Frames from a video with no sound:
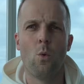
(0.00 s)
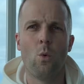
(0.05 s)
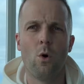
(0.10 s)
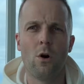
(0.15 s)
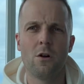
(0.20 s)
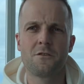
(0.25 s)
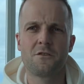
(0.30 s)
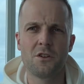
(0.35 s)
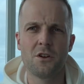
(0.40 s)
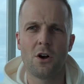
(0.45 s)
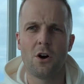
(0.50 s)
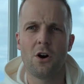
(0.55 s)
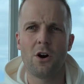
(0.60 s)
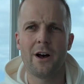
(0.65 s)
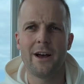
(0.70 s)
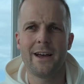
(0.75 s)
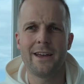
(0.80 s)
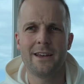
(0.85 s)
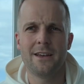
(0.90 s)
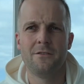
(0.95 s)
What do
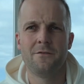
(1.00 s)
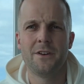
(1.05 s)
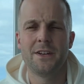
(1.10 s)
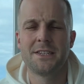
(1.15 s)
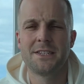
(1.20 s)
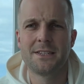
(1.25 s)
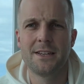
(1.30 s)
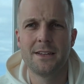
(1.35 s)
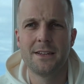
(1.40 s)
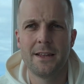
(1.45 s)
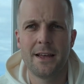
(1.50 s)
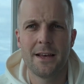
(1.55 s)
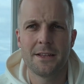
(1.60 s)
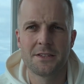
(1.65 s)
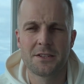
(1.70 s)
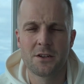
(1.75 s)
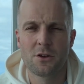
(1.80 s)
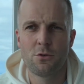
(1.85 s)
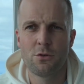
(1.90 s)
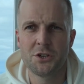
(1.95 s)
I invest in now?
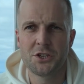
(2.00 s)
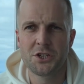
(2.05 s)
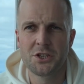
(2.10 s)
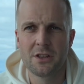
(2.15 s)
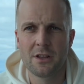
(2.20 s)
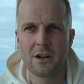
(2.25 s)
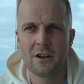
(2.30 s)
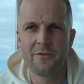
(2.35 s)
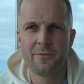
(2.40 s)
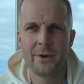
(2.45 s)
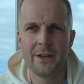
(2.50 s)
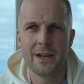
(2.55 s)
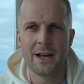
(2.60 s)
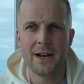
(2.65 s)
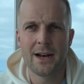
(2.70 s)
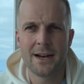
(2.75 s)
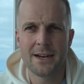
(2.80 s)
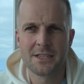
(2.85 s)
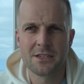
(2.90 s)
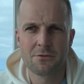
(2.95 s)
It's a question that I've been
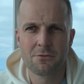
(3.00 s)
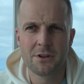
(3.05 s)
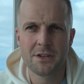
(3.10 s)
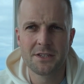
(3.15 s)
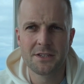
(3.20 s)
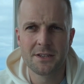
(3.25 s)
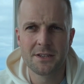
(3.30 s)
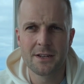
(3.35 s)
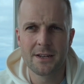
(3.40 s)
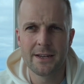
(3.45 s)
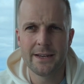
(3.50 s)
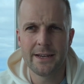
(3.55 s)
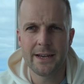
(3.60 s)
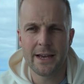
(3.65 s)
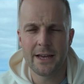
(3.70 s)
asked recently,